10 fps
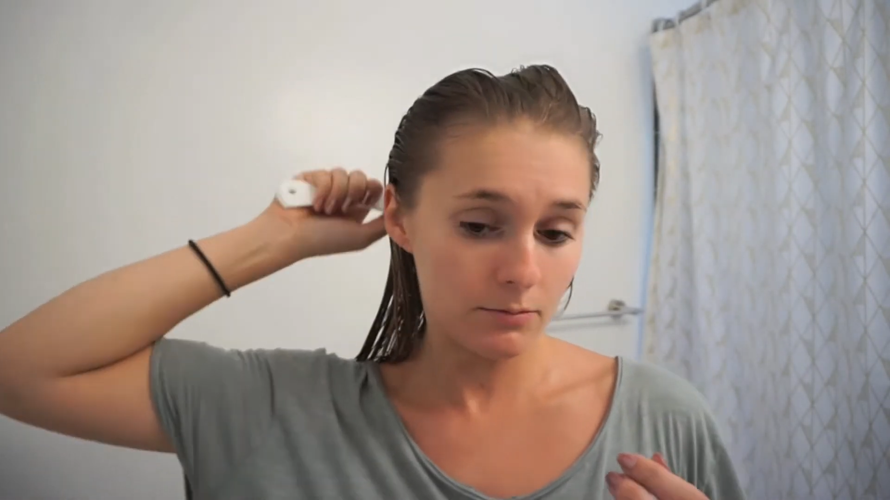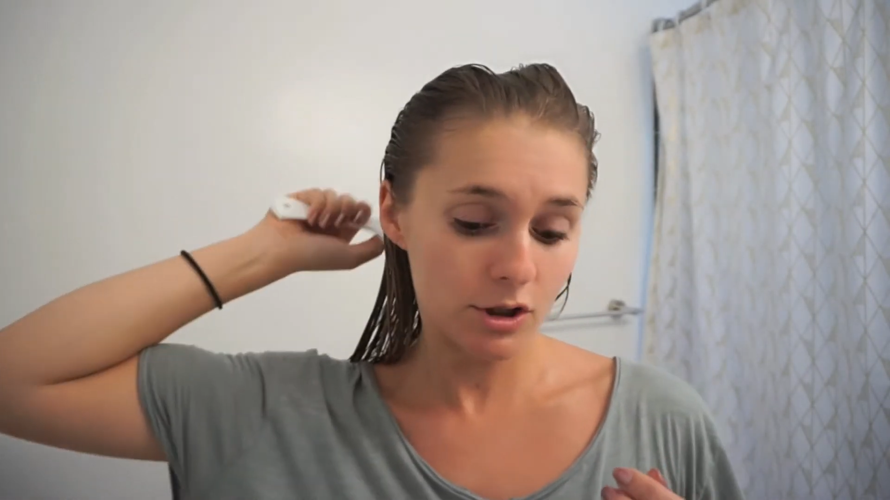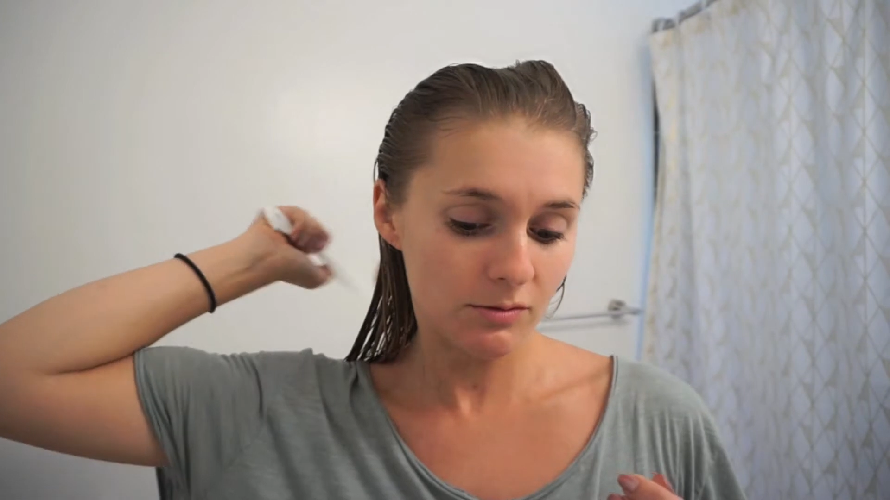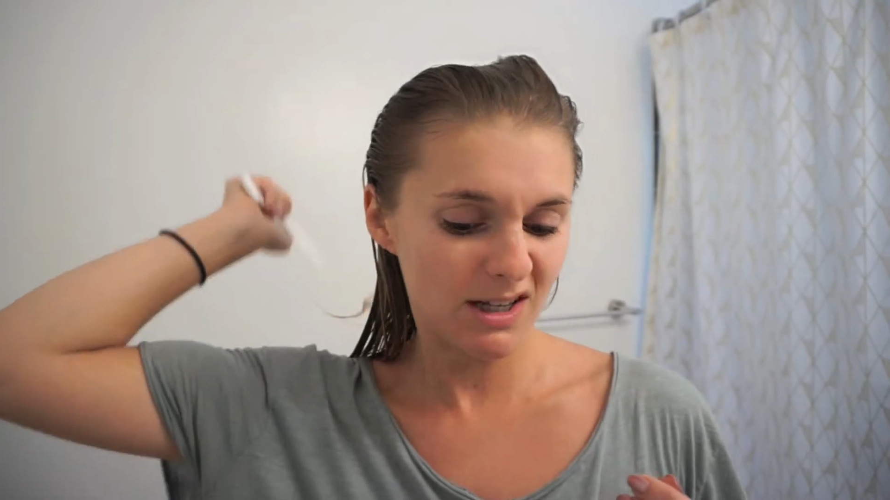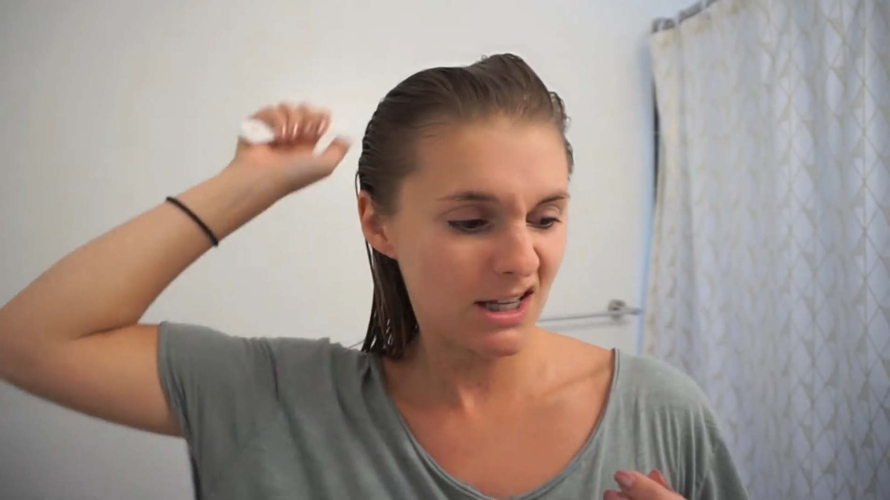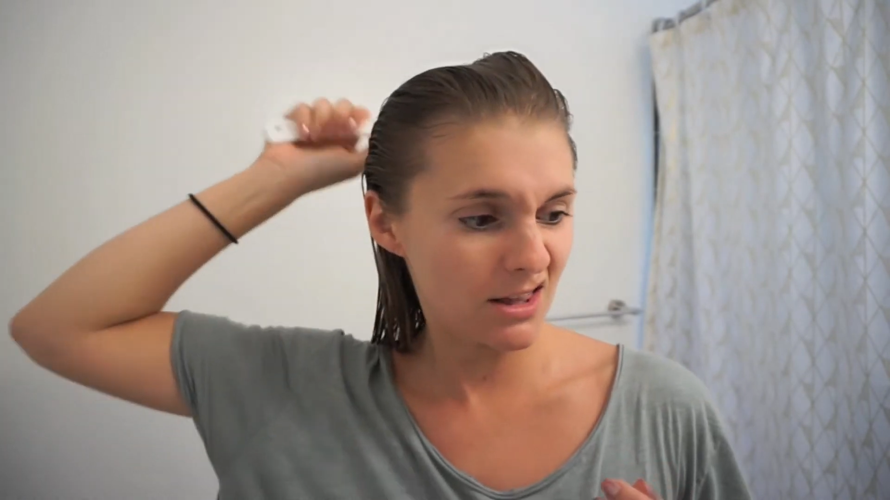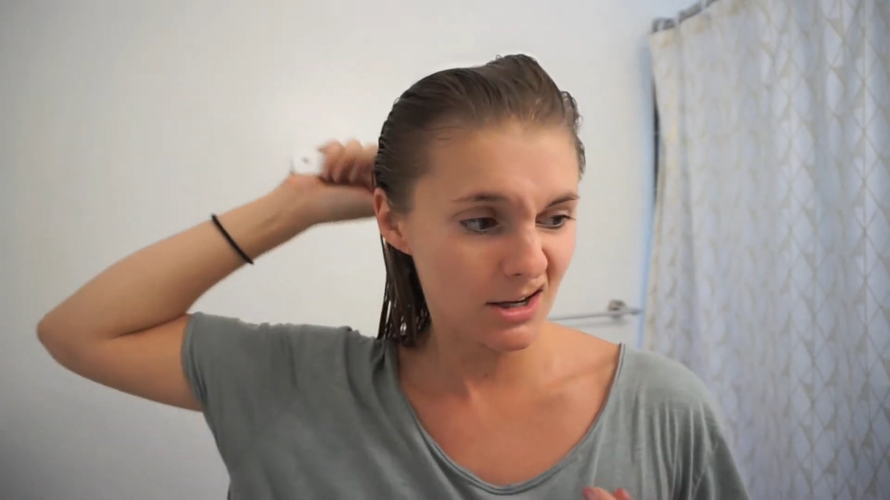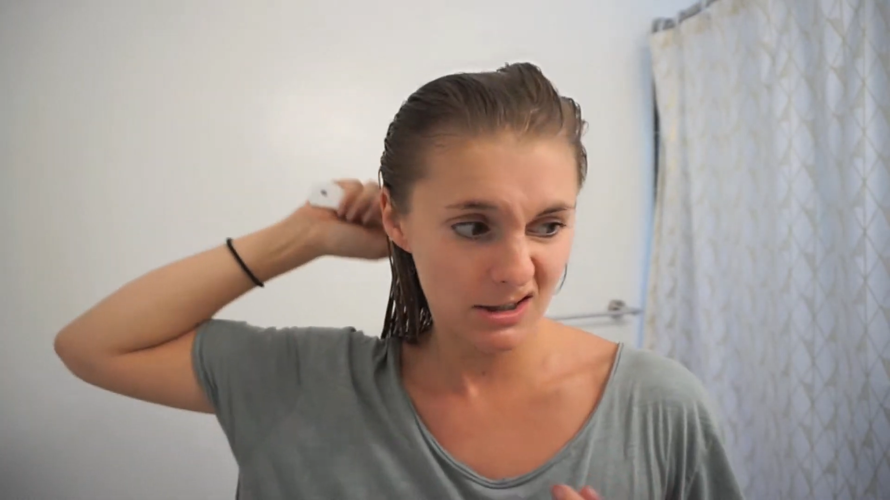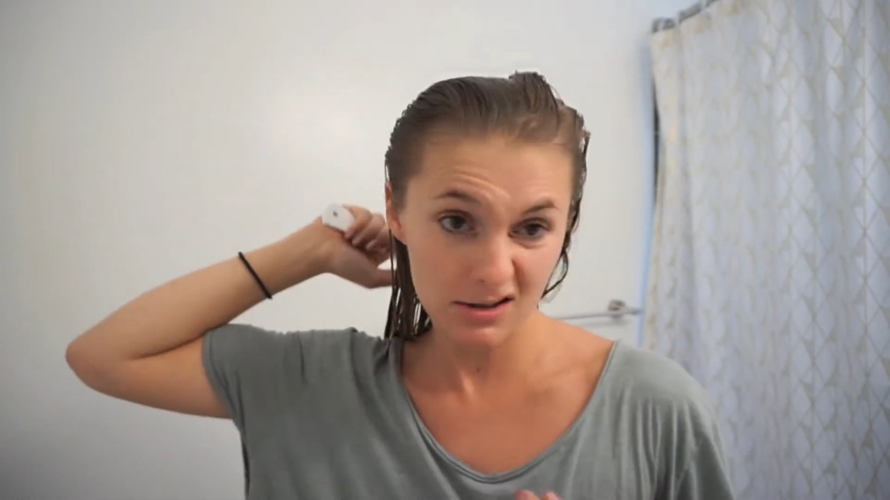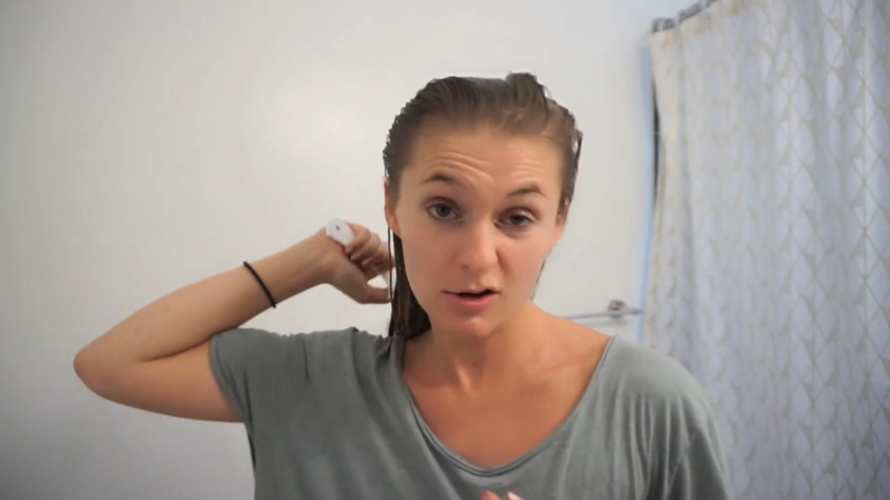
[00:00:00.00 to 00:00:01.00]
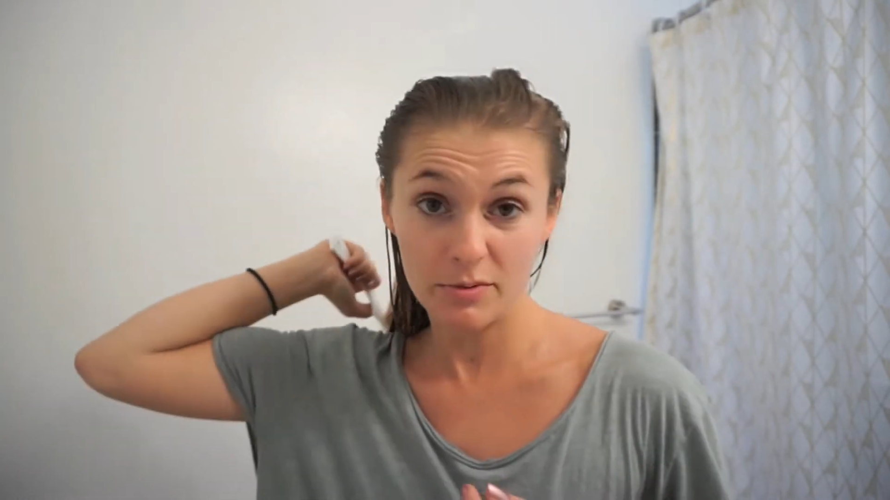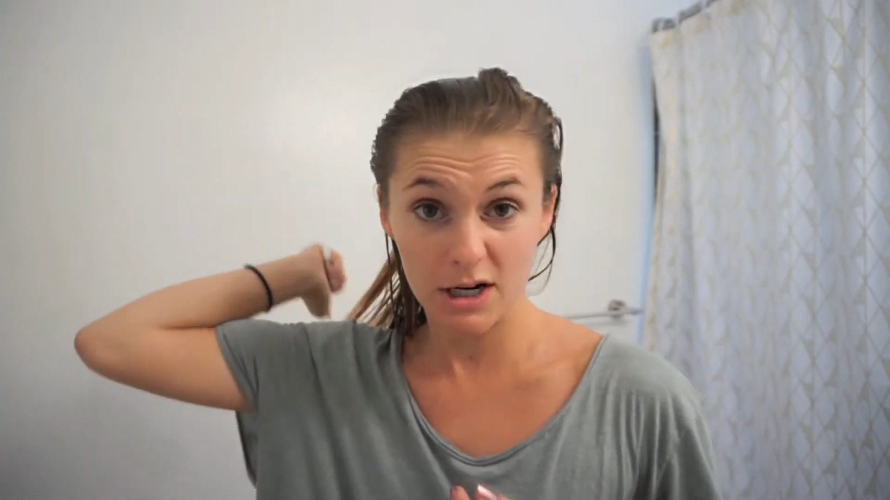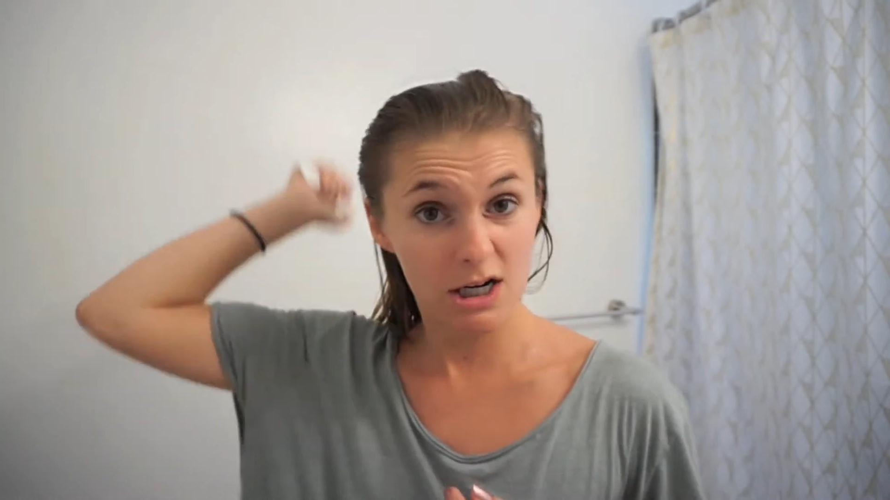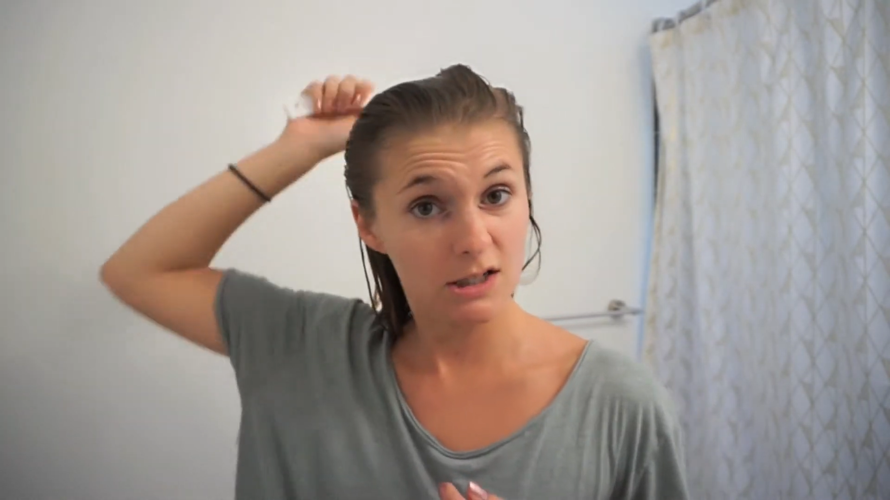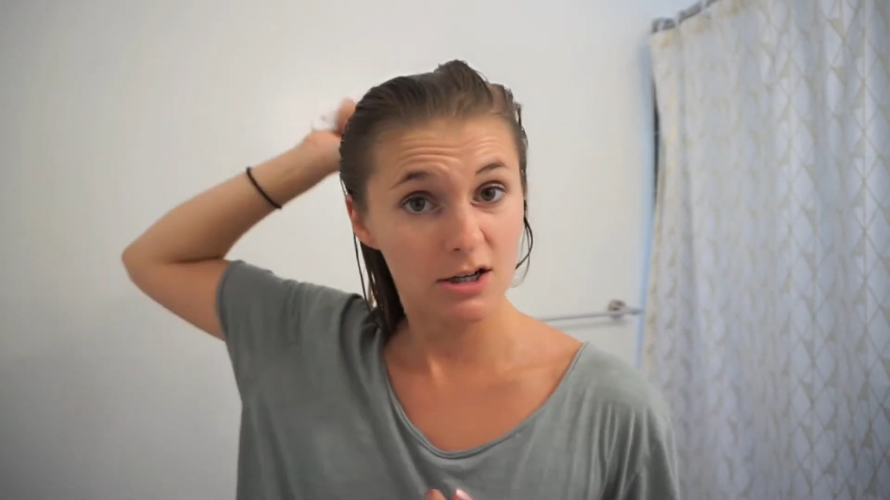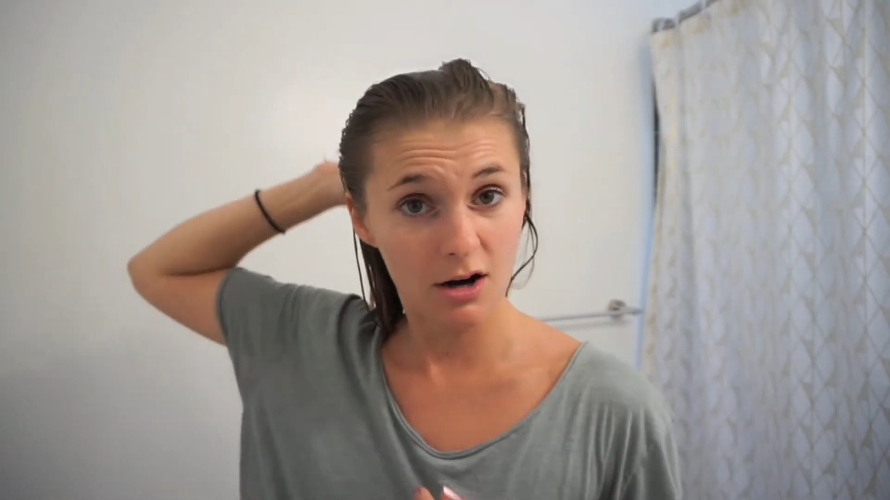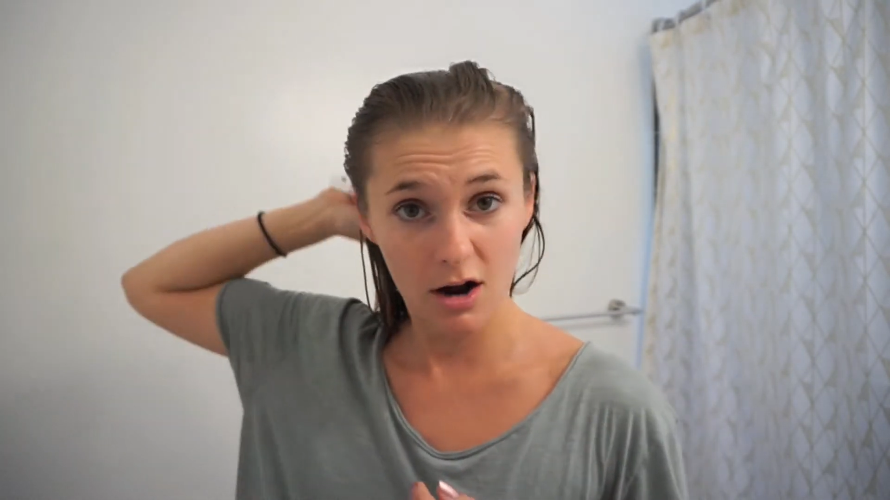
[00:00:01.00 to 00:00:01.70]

just because I think it's a little bit easier